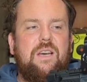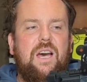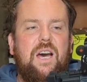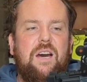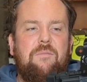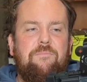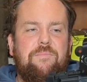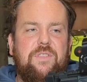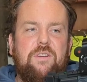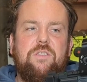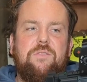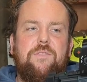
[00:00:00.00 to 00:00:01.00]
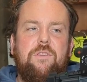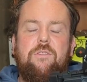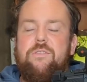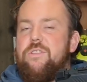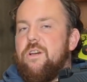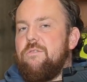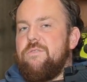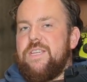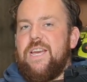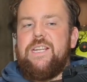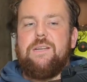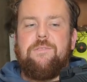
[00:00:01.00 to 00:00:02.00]
Those of you who know the
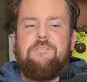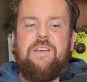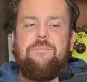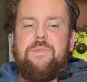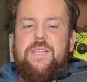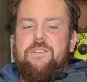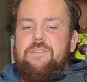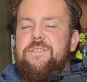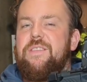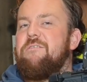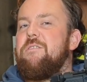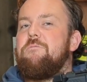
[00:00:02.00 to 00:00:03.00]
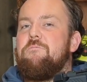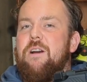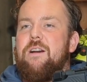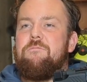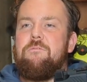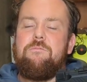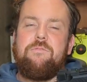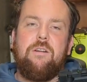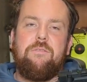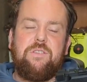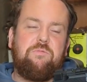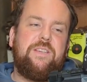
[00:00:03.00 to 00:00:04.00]
KWA MP9 very well will
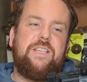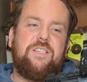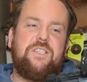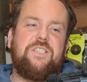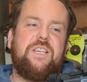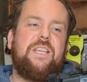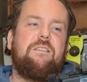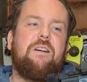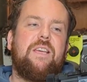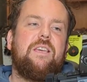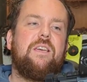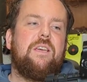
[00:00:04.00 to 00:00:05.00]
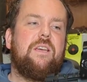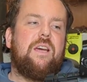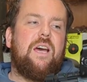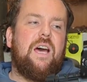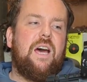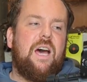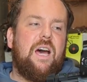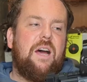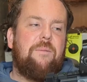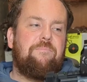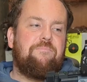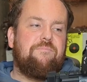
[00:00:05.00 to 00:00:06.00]
know its weaknesses anyway.
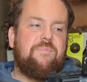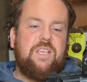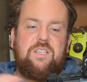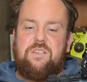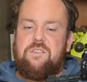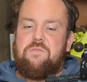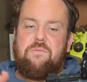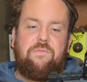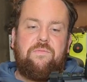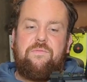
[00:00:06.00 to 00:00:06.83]
This has